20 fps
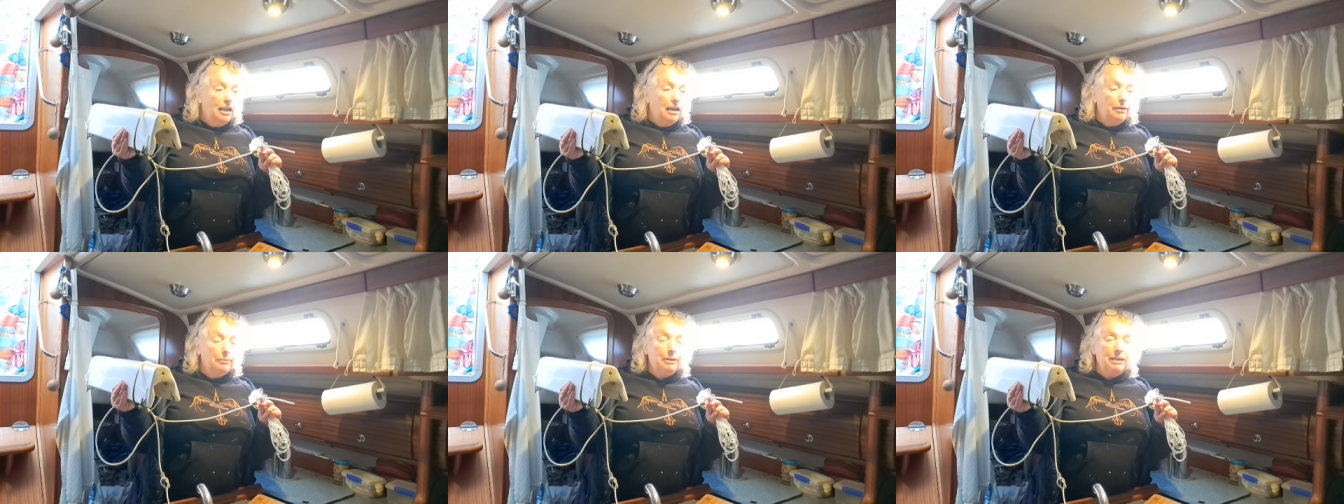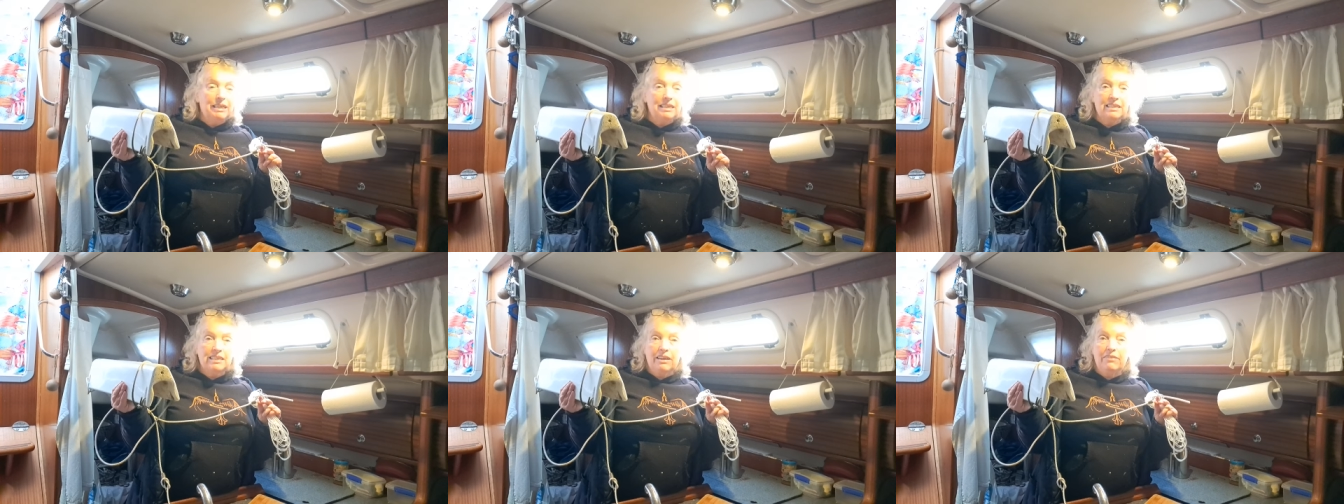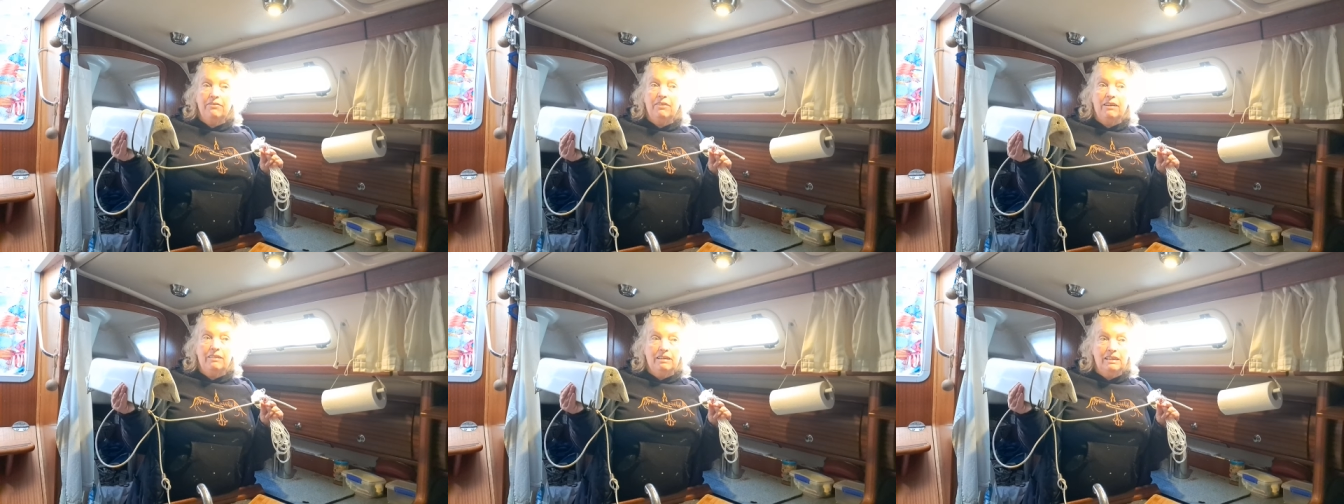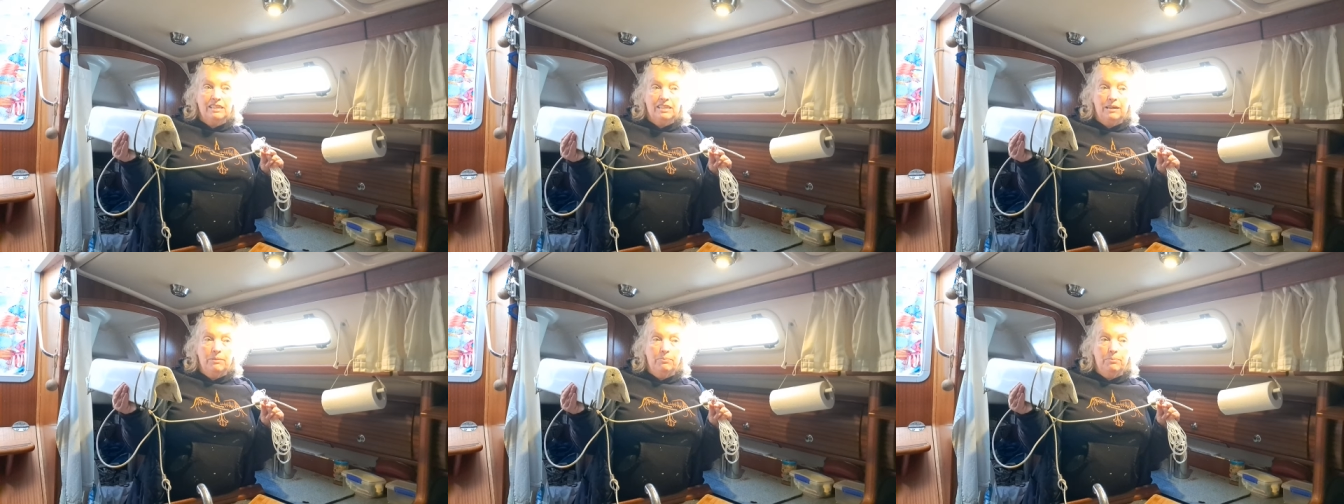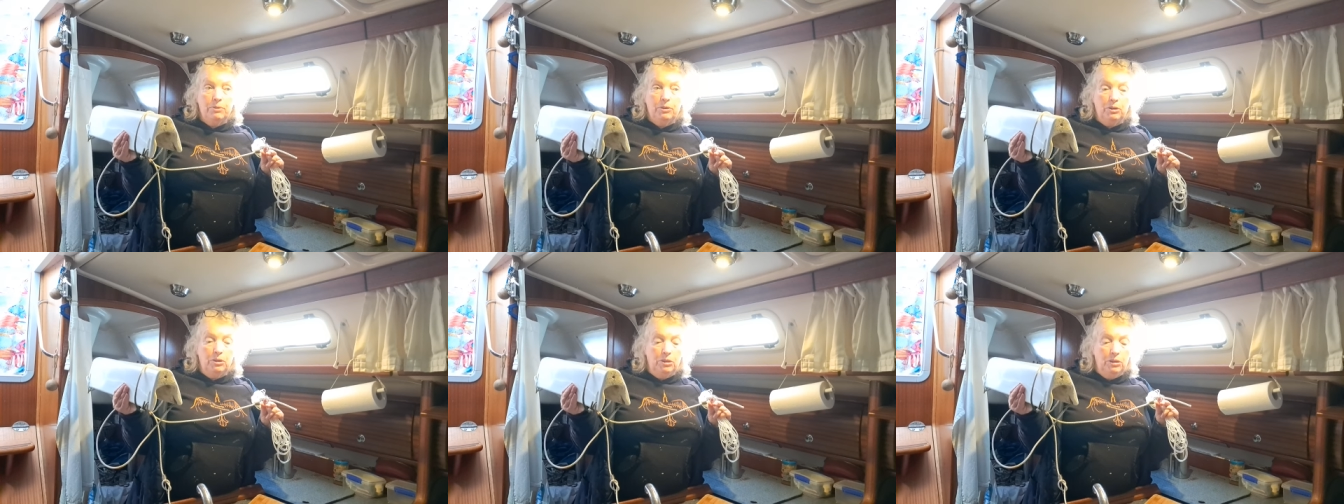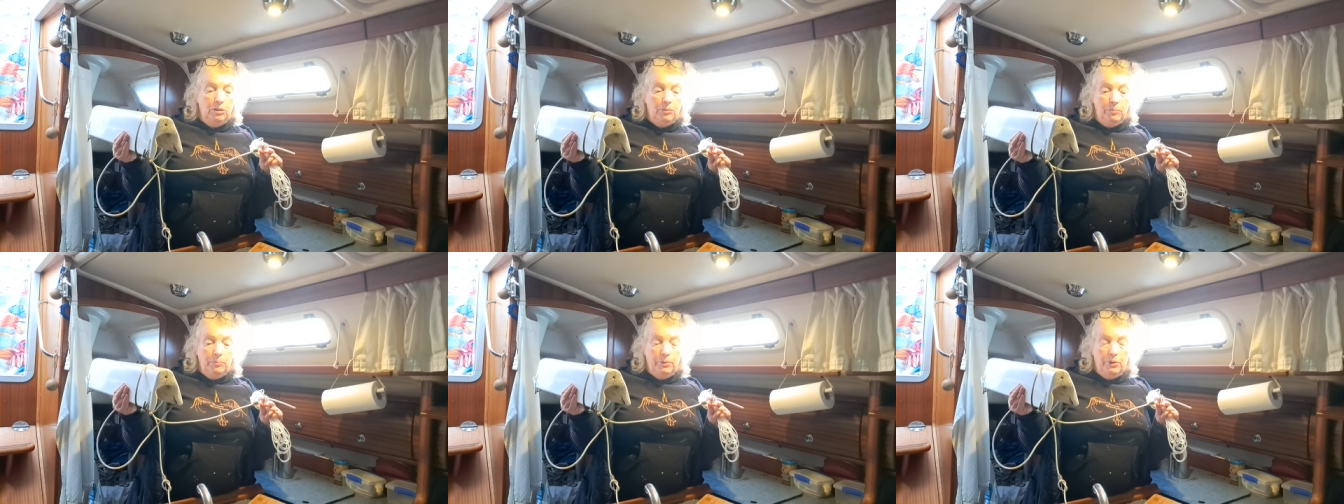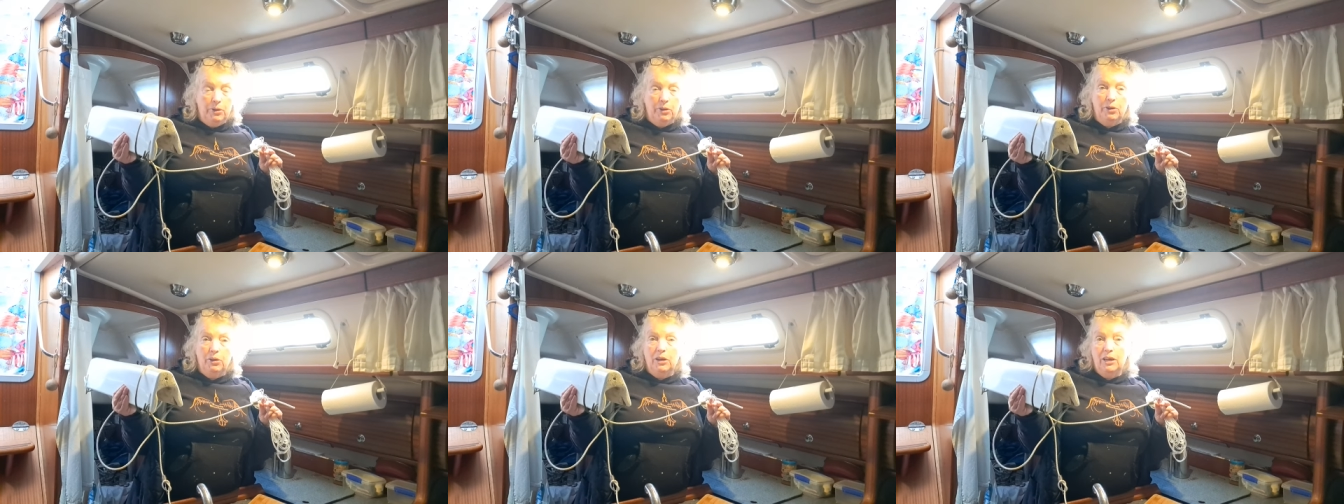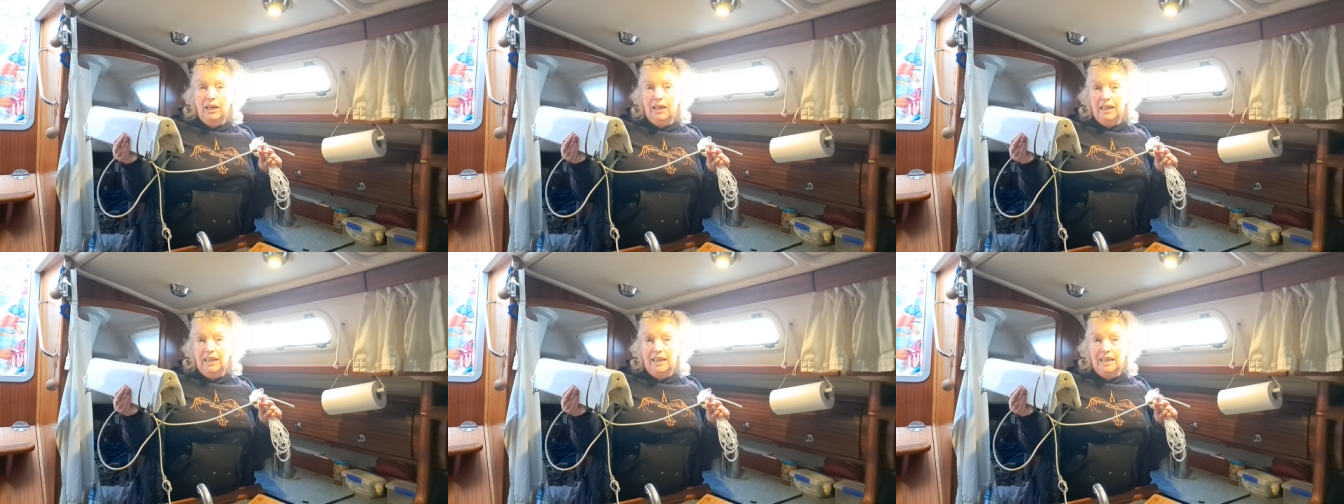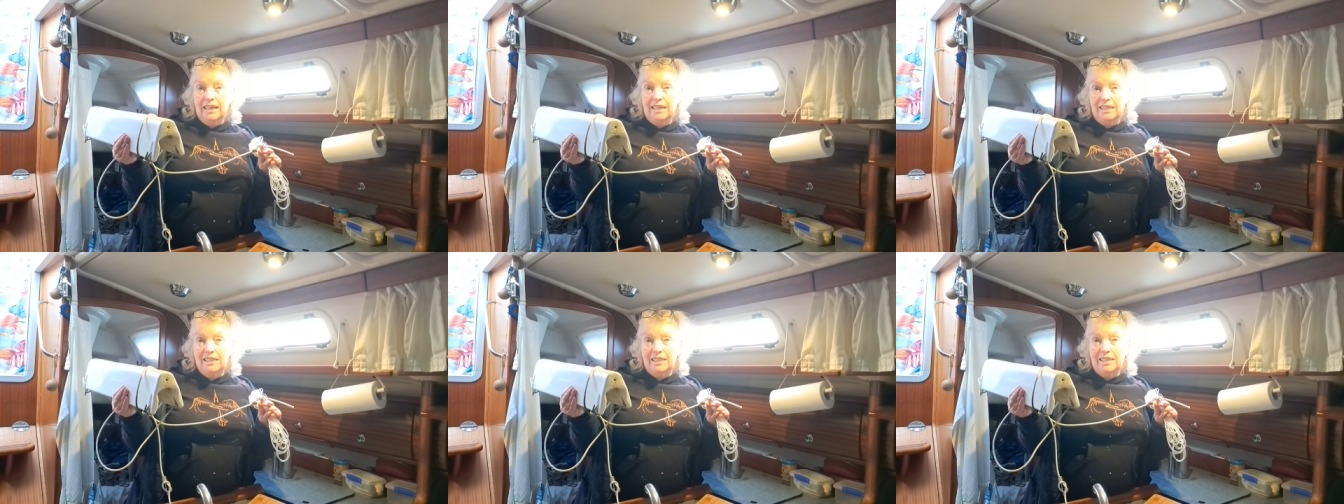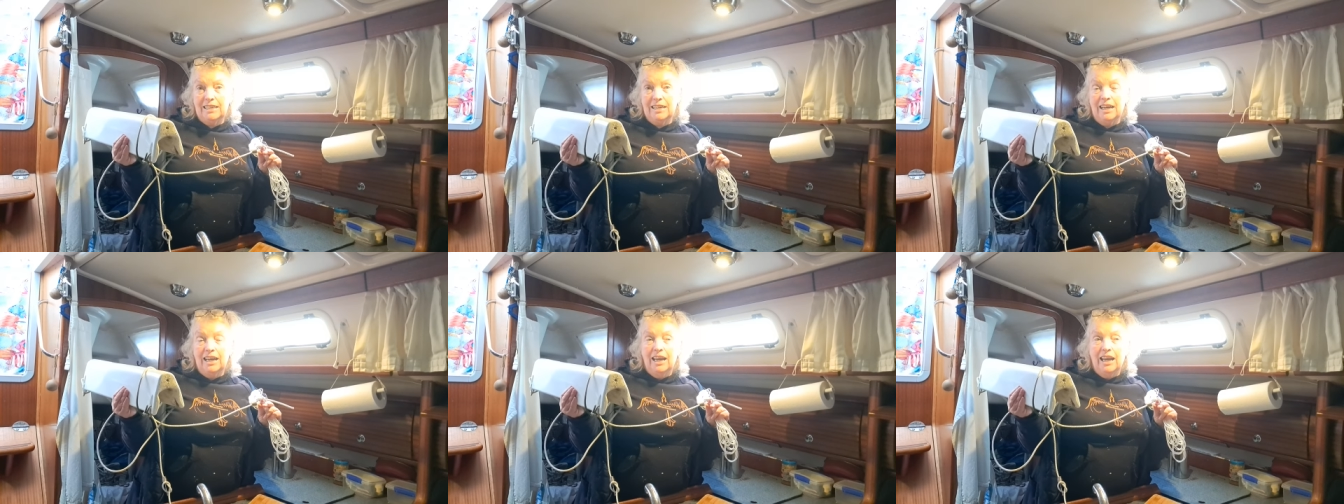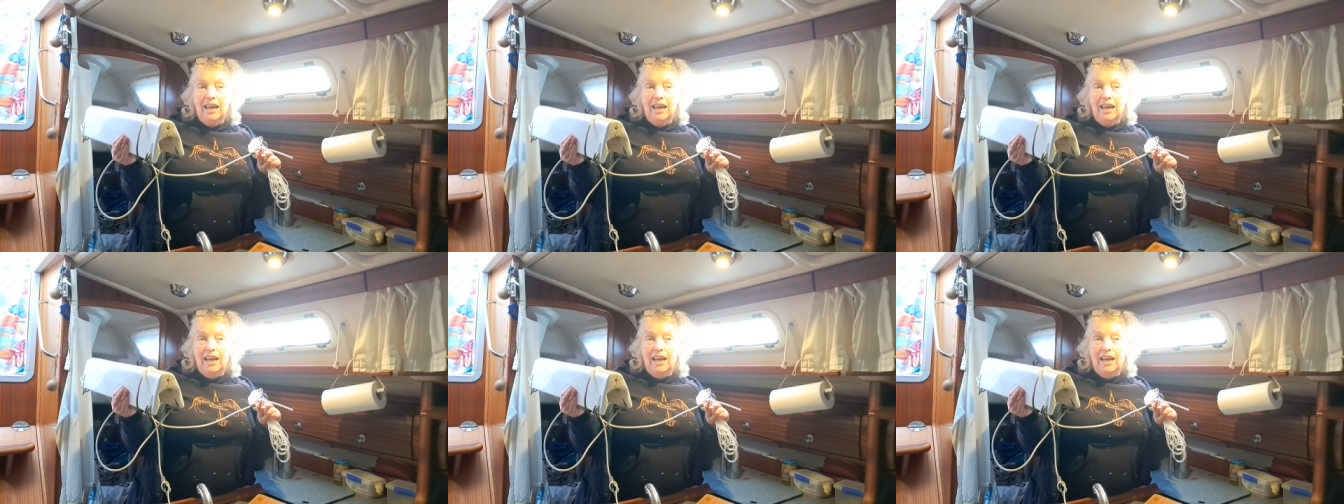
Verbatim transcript: I mean, so very simple, but at least